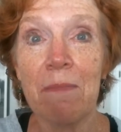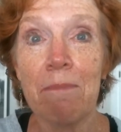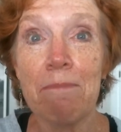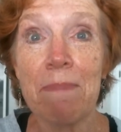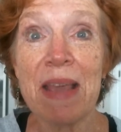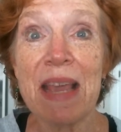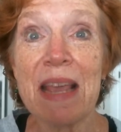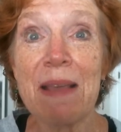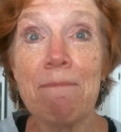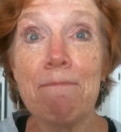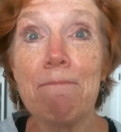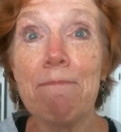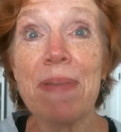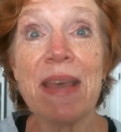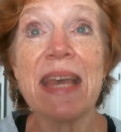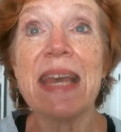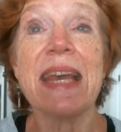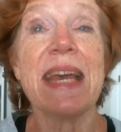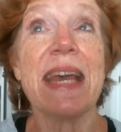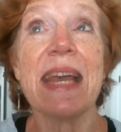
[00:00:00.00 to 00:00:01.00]
be
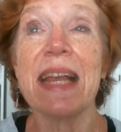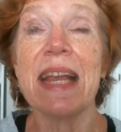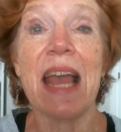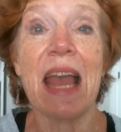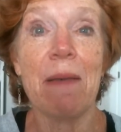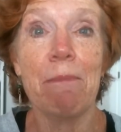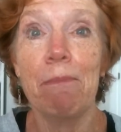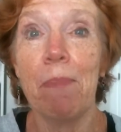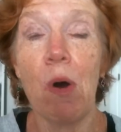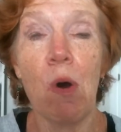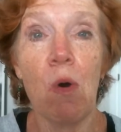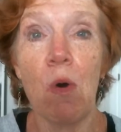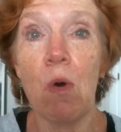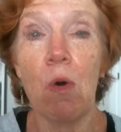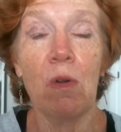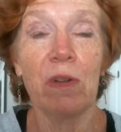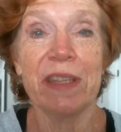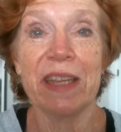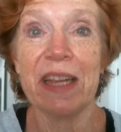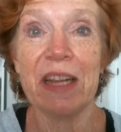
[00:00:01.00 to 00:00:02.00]
big,
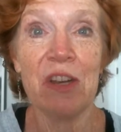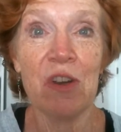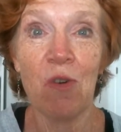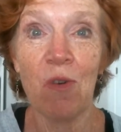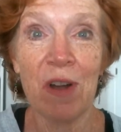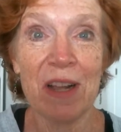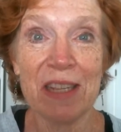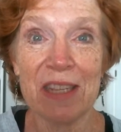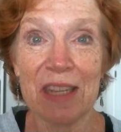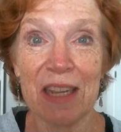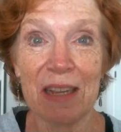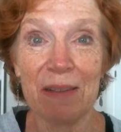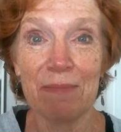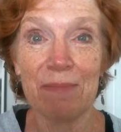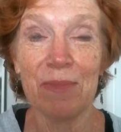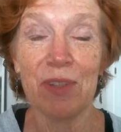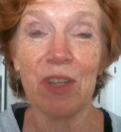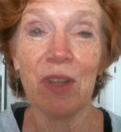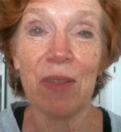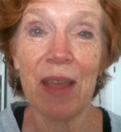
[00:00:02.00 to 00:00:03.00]
bold, and noisy.
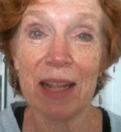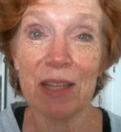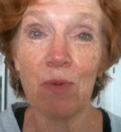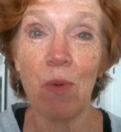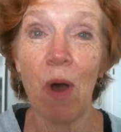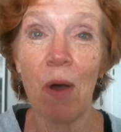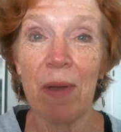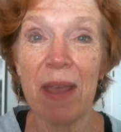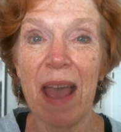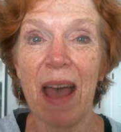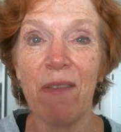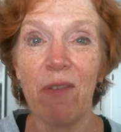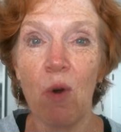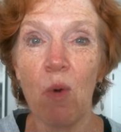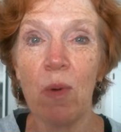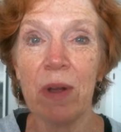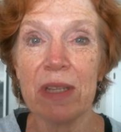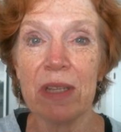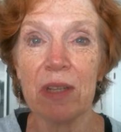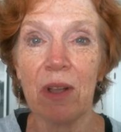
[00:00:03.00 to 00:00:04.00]
So that's why we have a
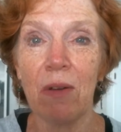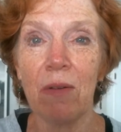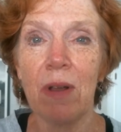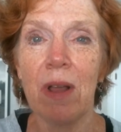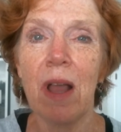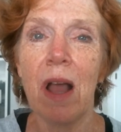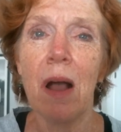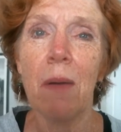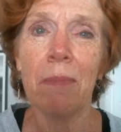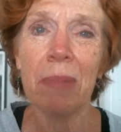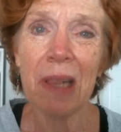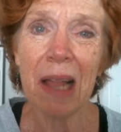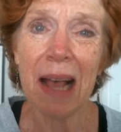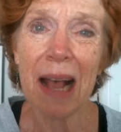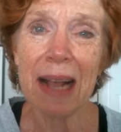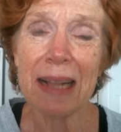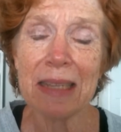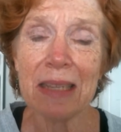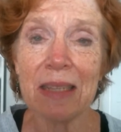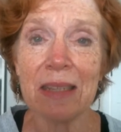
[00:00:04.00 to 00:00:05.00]
whistle.
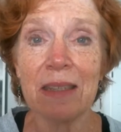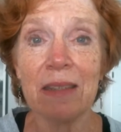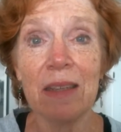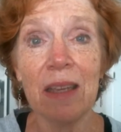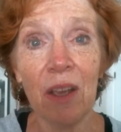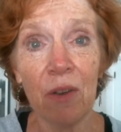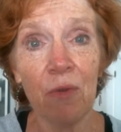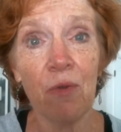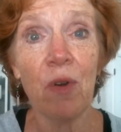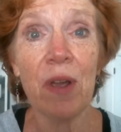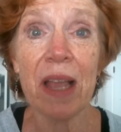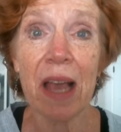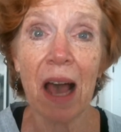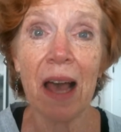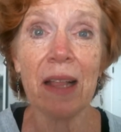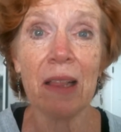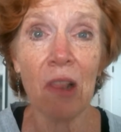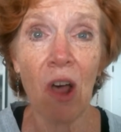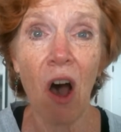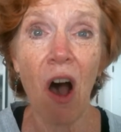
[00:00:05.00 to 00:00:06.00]
Plus, if we
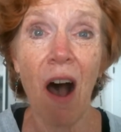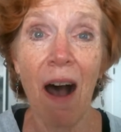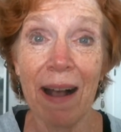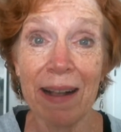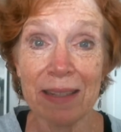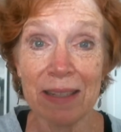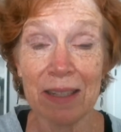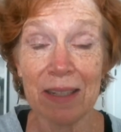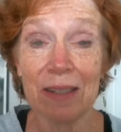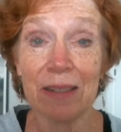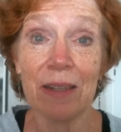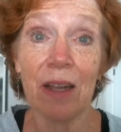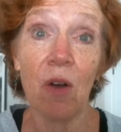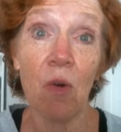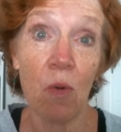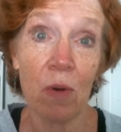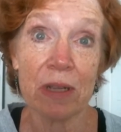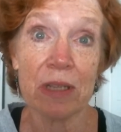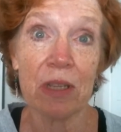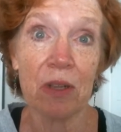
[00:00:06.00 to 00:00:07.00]
got lost, a
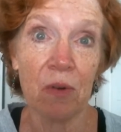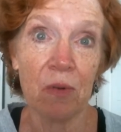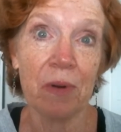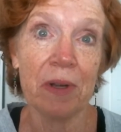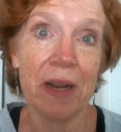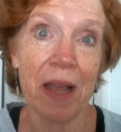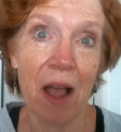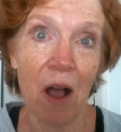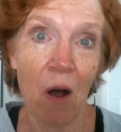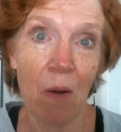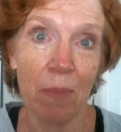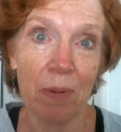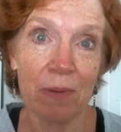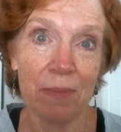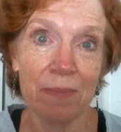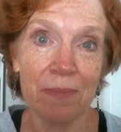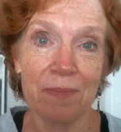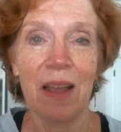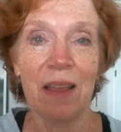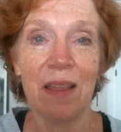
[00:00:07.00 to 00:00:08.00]
whistle would help.
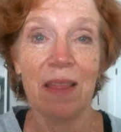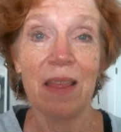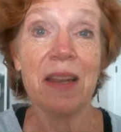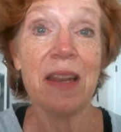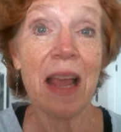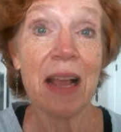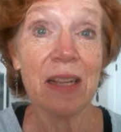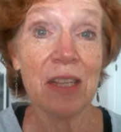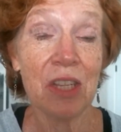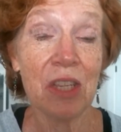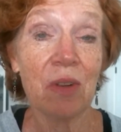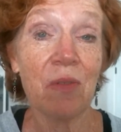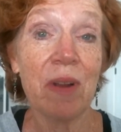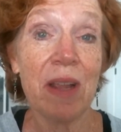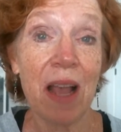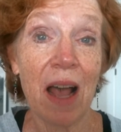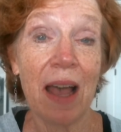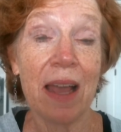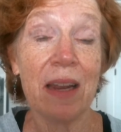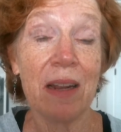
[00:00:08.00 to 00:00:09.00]
The next
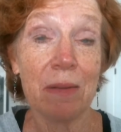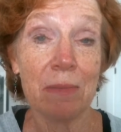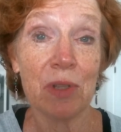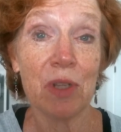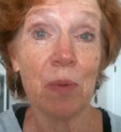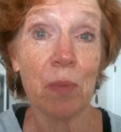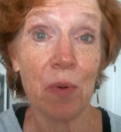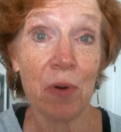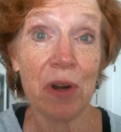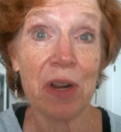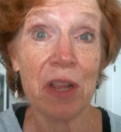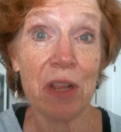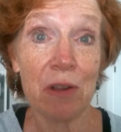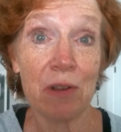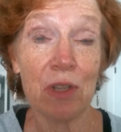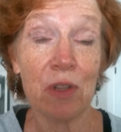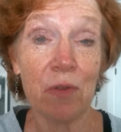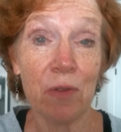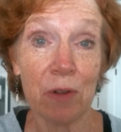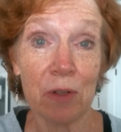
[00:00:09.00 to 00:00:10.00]
three items are pretty
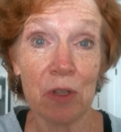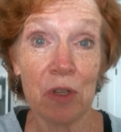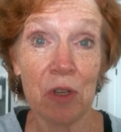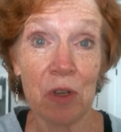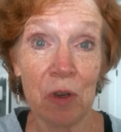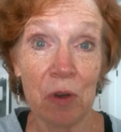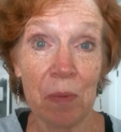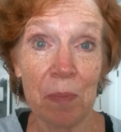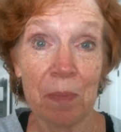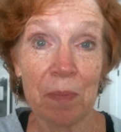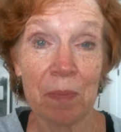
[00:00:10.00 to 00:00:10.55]
useful too.